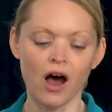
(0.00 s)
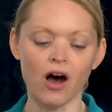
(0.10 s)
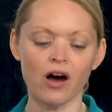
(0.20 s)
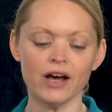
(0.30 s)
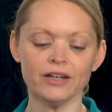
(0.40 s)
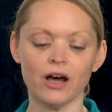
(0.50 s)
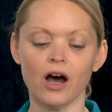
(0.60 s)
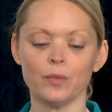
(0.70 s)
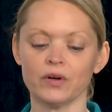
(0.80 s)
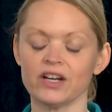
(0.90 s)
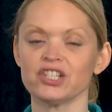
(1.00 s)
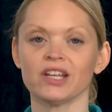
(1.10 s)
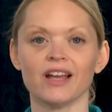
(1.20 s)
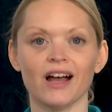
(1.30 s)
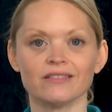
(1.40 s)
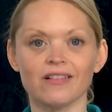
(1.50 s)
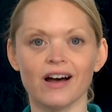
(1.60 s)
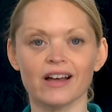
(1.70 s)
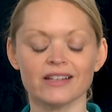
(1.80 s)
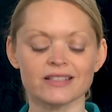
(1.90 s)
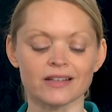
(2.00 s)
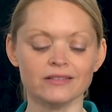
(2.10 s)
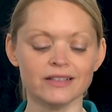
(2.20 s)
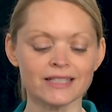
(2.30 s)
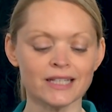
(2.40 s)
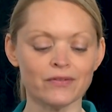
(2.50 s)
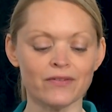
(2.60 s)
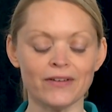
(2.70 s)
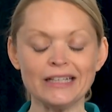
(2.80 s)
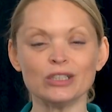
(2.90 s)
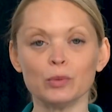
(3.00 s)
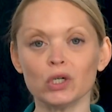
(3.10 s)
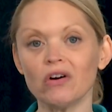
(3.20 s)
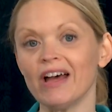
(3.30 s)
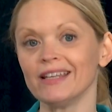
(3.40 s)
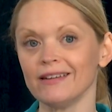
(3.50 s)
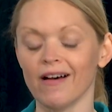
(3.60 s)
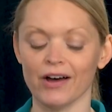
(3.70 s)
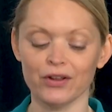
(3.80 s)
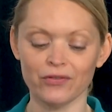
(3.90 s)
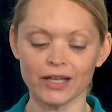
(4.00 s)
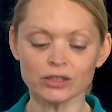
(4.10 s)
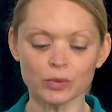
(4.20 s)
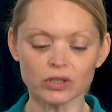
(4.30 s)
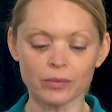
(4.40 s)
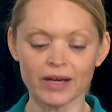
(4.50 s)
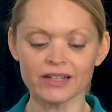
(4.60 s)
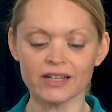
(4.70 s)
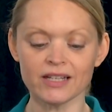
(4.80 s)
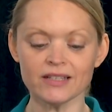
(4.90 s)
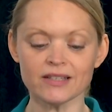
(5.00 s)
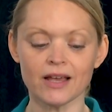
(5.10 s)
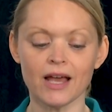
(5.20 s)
on operation guidelines, a list of available and non-available amenities,